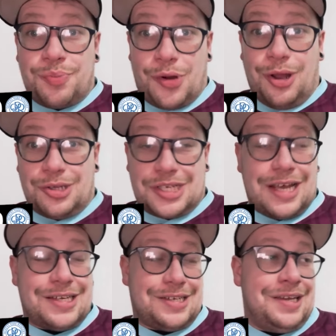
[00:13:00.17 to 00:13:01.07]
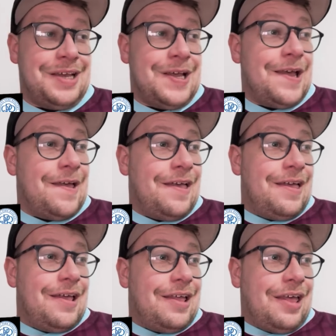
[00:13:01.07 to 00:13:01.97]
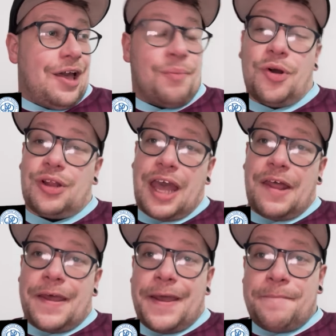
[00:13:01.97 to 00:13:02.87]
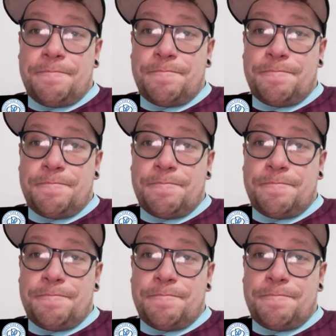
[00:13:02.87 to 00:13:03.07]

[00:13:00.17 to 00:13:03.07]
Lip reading: the process. And we'll get there.